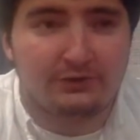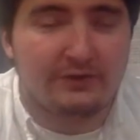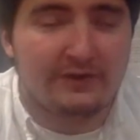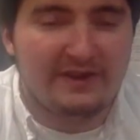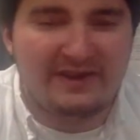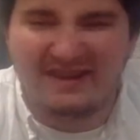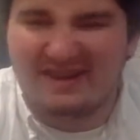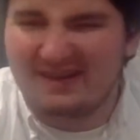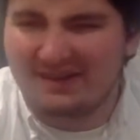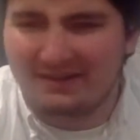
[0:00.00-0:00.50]
They
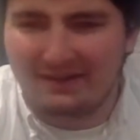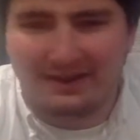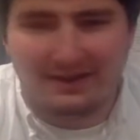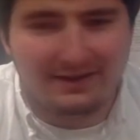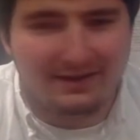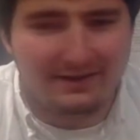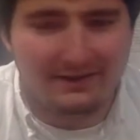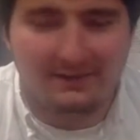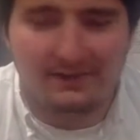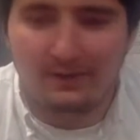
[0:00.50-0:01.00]
didn't like
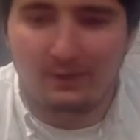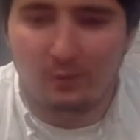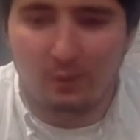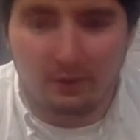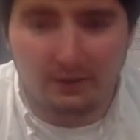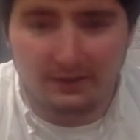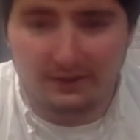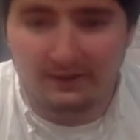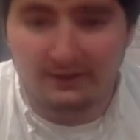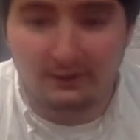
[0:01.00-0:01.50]
it. They
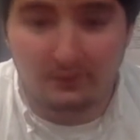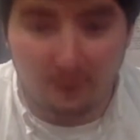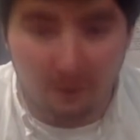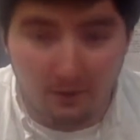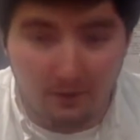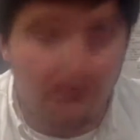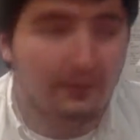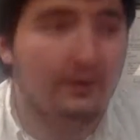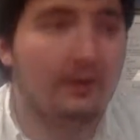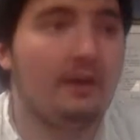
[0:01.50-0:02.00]
wanted it
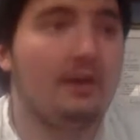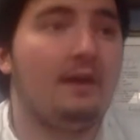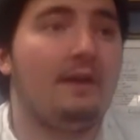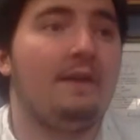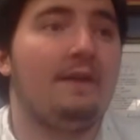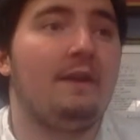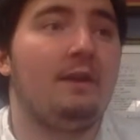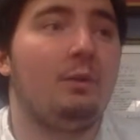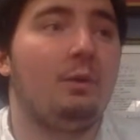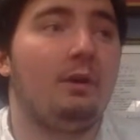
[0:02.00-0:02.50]
gone.
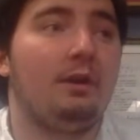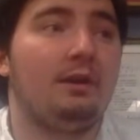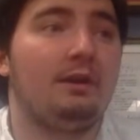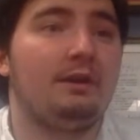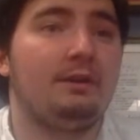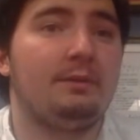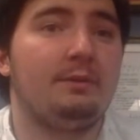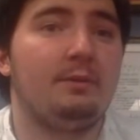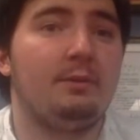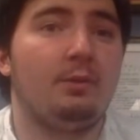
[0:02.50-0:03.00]
They wanted it
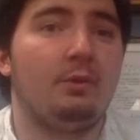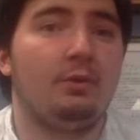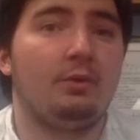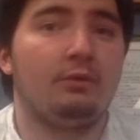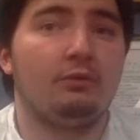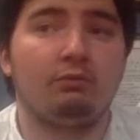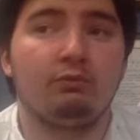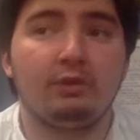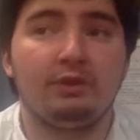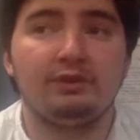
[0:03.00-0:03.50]
to be more
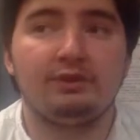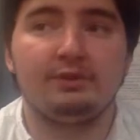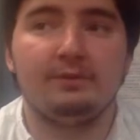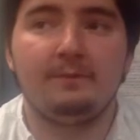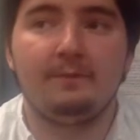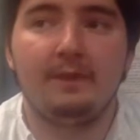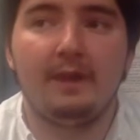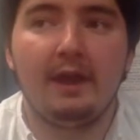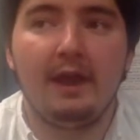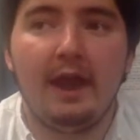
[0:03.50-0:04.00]
rigid.
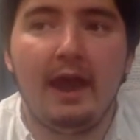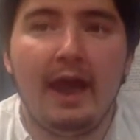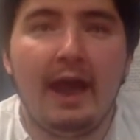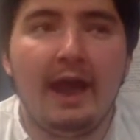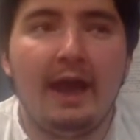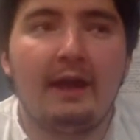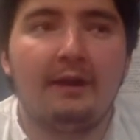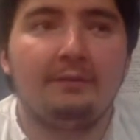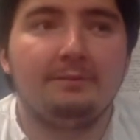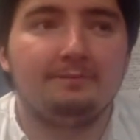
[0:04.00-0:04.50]

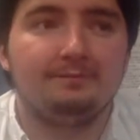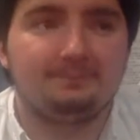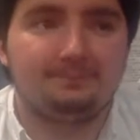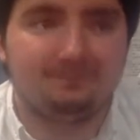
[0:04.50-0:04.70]
And